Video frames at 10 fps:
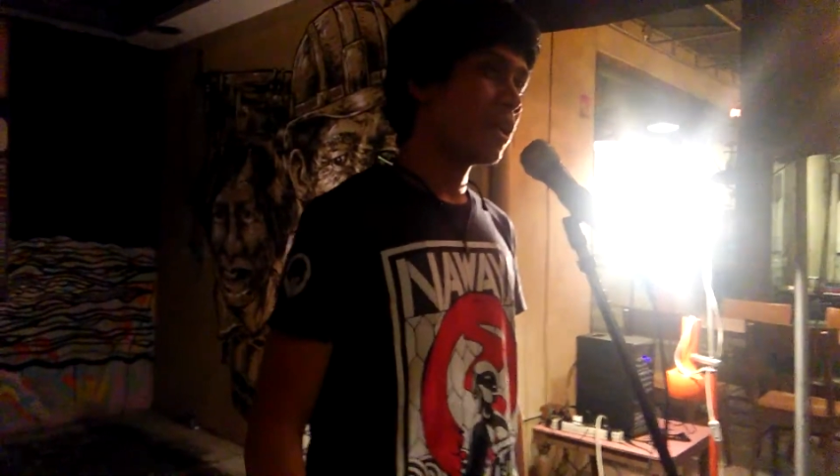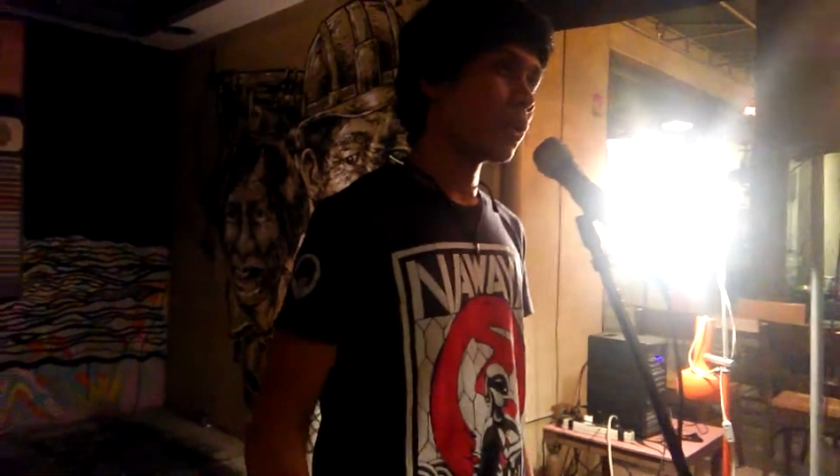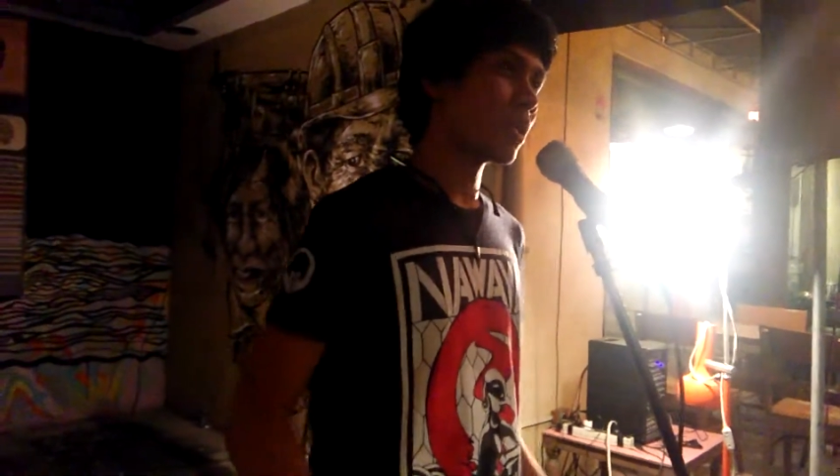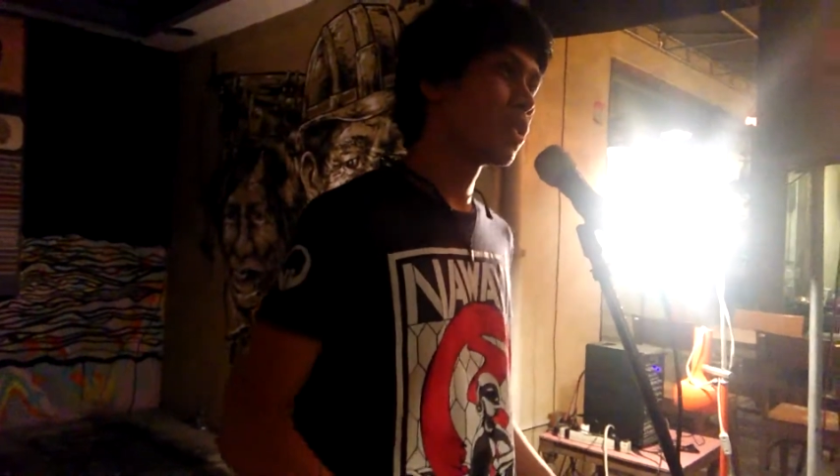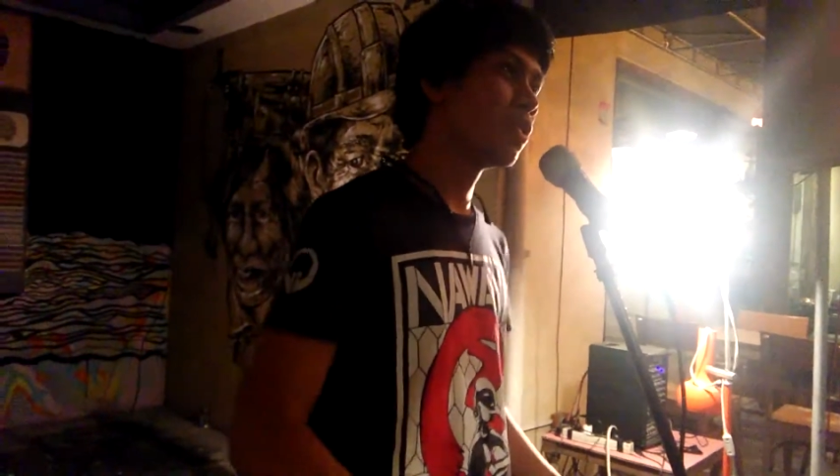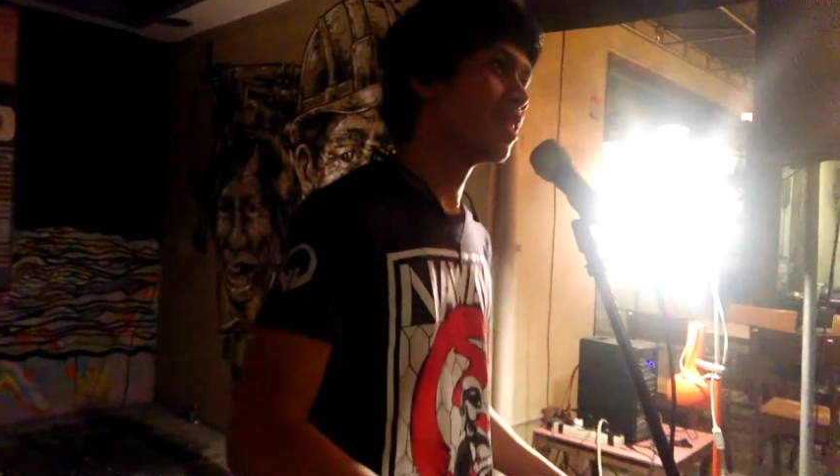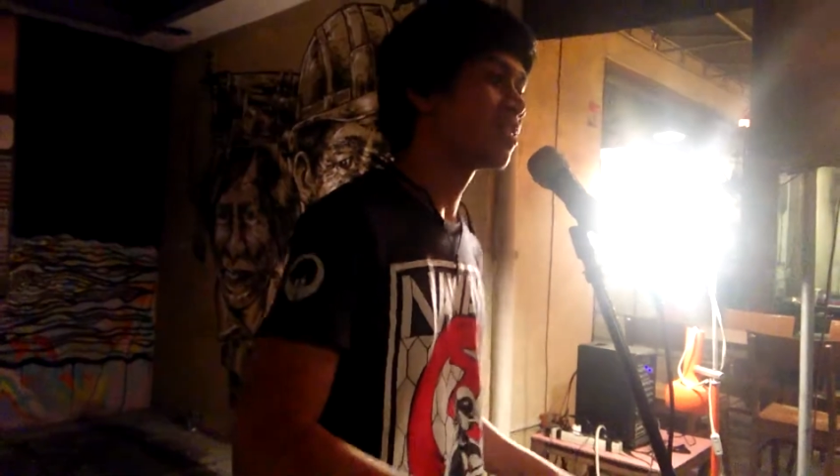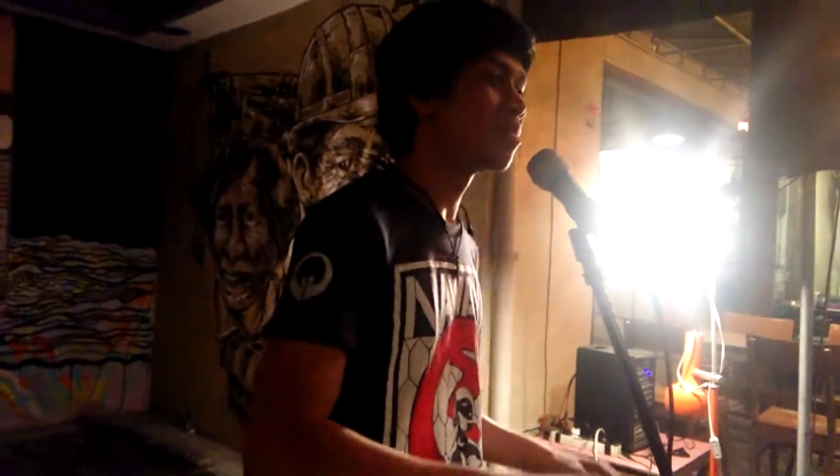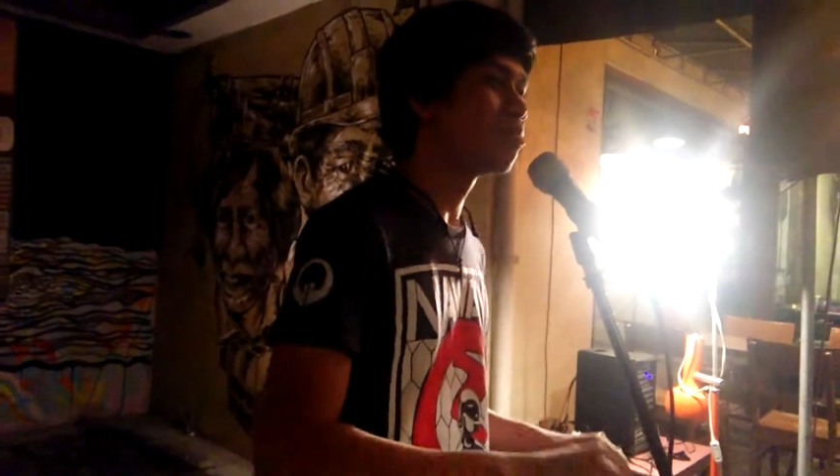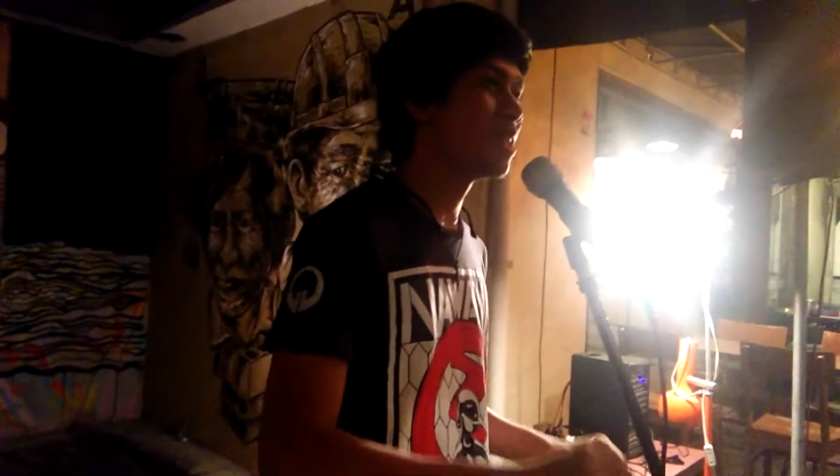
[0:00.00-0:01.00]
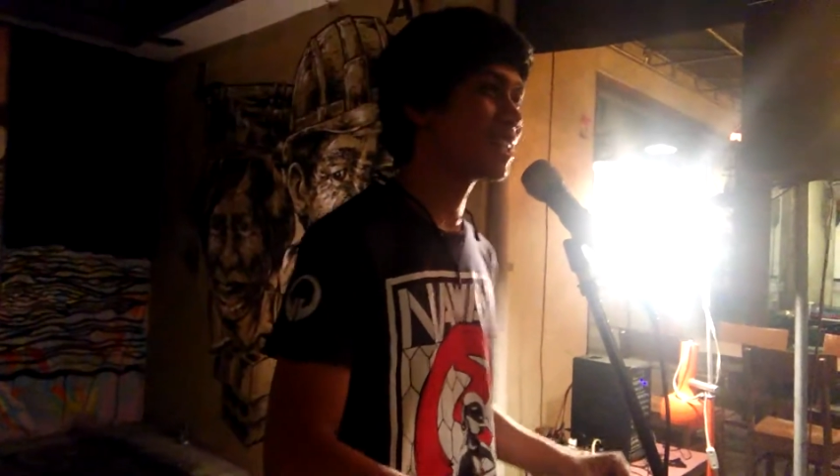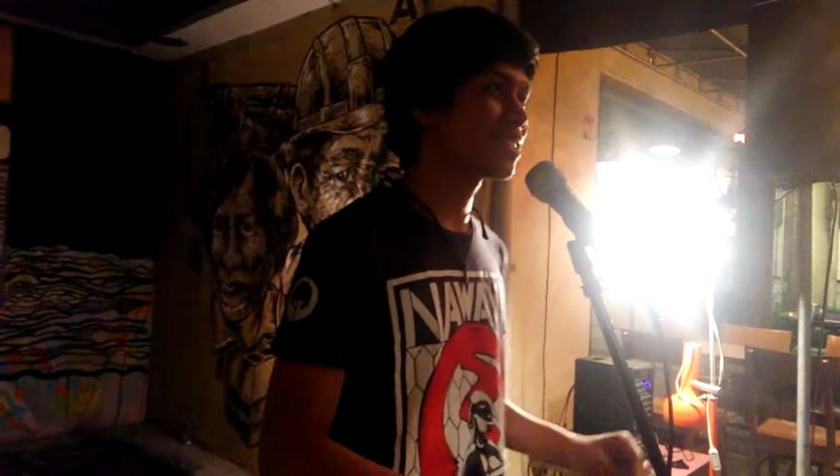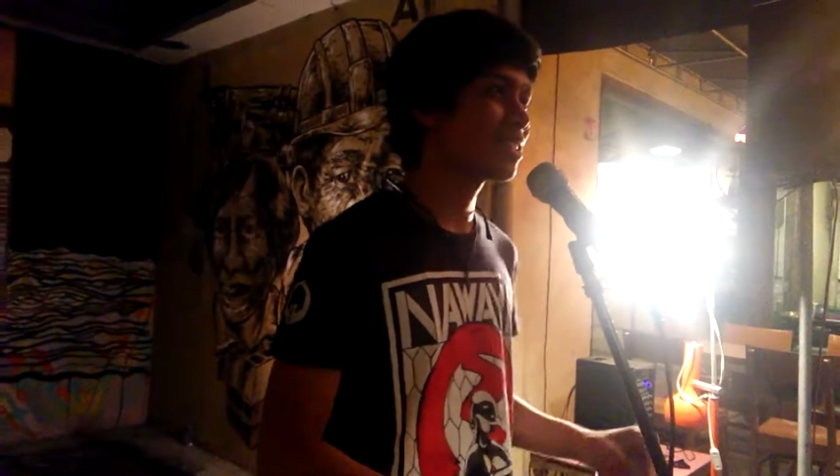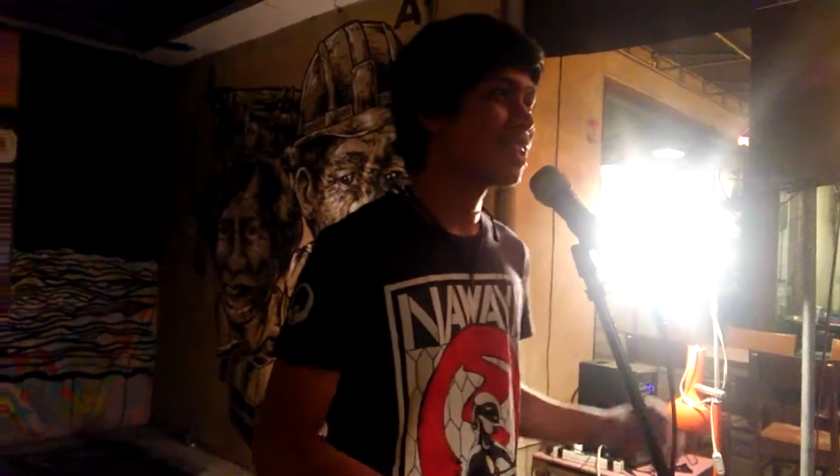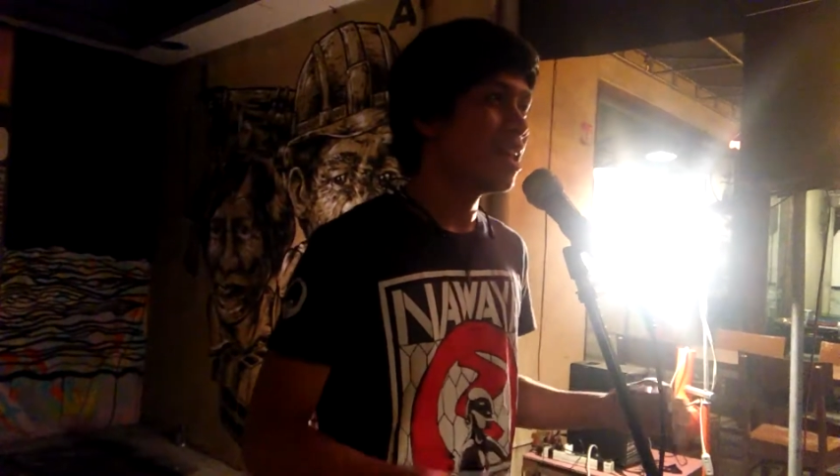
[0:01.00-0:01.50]
You were cool and
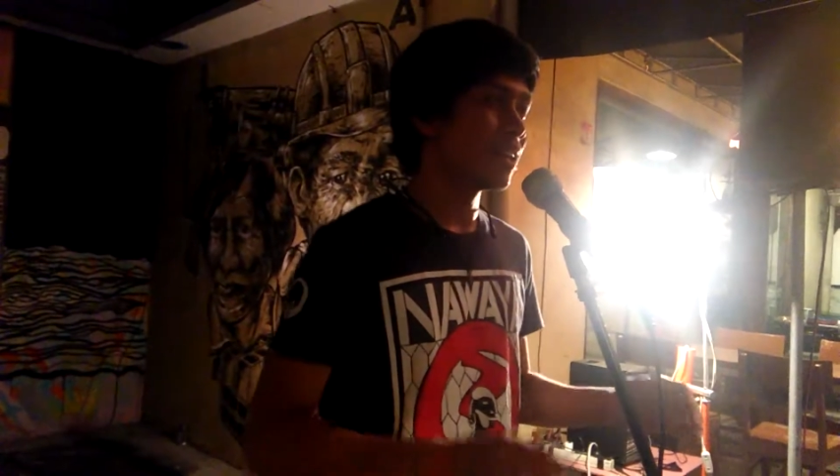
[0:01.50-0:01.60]
complex,